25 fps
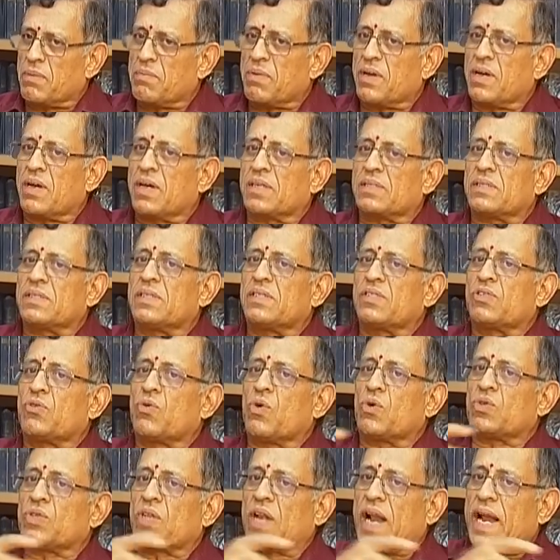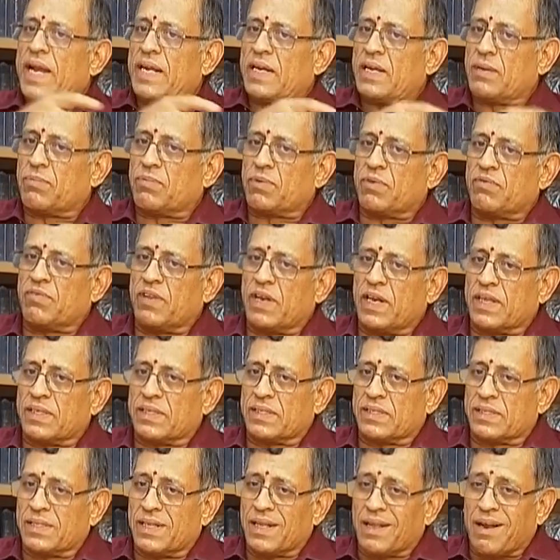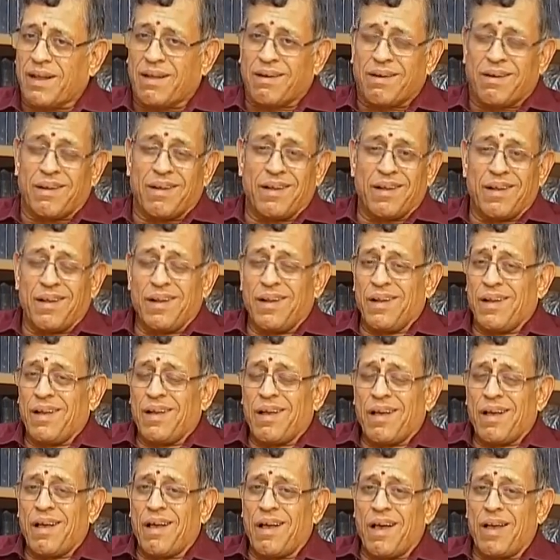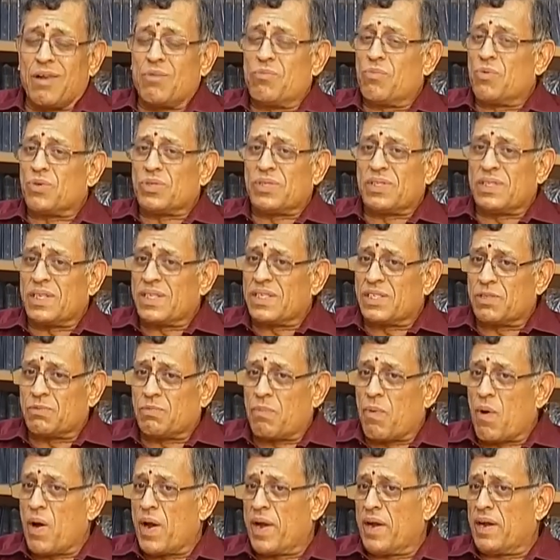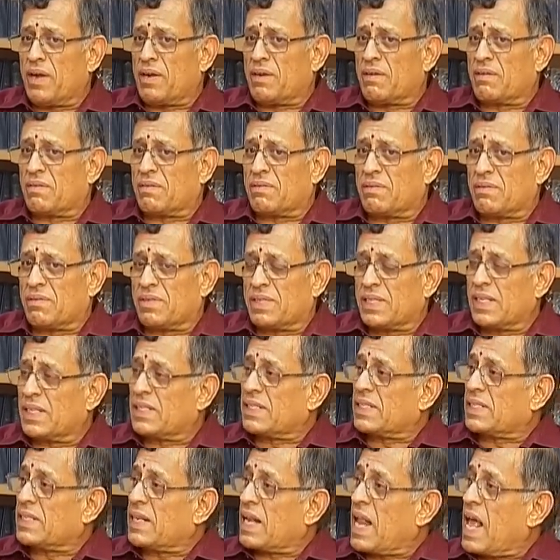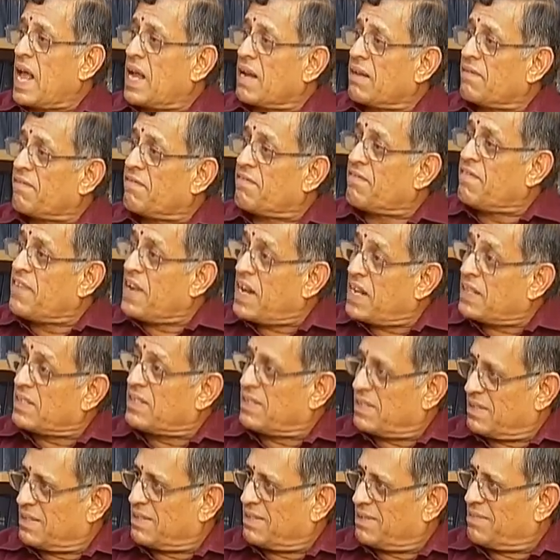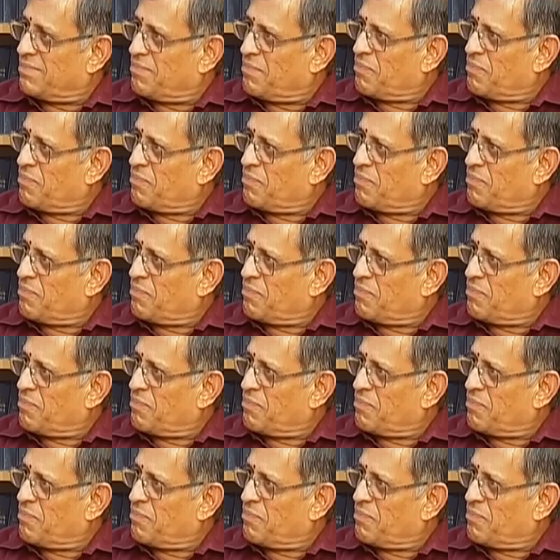because this goes right up to villages. There are almost 6.6 lakh villages.